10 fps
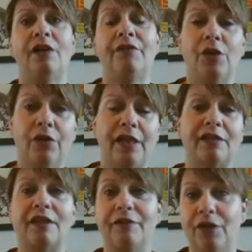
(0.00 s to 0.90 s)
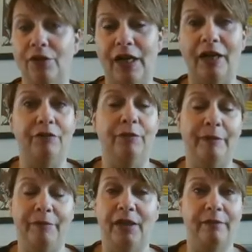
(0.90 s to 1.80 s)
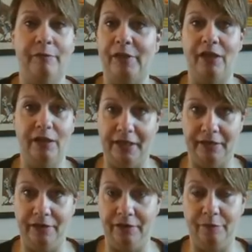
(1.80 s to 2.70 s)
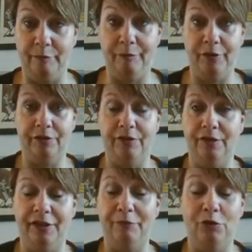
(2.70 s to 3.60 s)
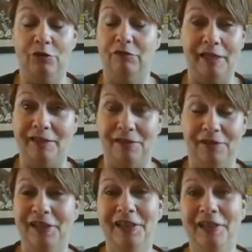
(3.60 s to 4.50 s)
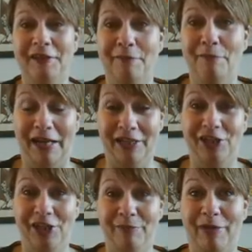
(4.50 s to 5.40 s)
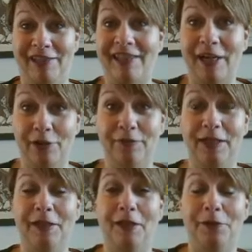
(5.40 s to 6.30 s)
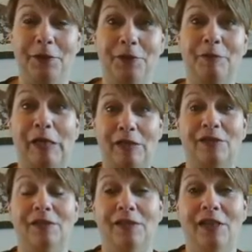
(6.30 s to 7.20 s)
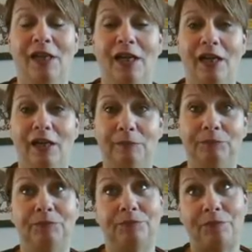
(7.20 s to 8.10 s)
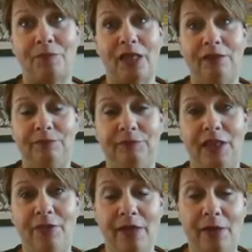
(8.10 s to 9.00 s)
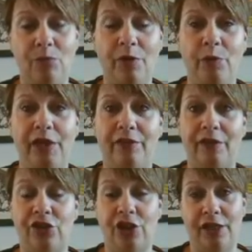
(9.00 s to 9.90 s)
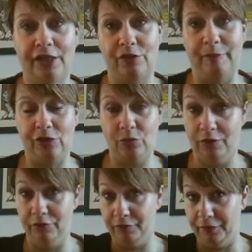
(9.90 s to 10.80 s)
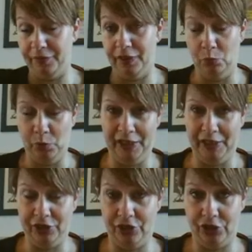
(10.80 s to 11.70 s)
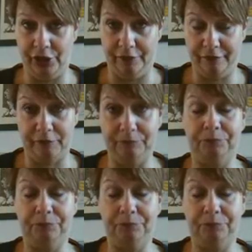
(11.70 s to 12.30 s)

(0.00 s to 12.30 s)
Have you got this? Have you got that? Have you remember? I mean, I hated this bit personally. I'm not great at managing myself, let alone another person. And then when their child gets to about 12 or 15, we need to shift.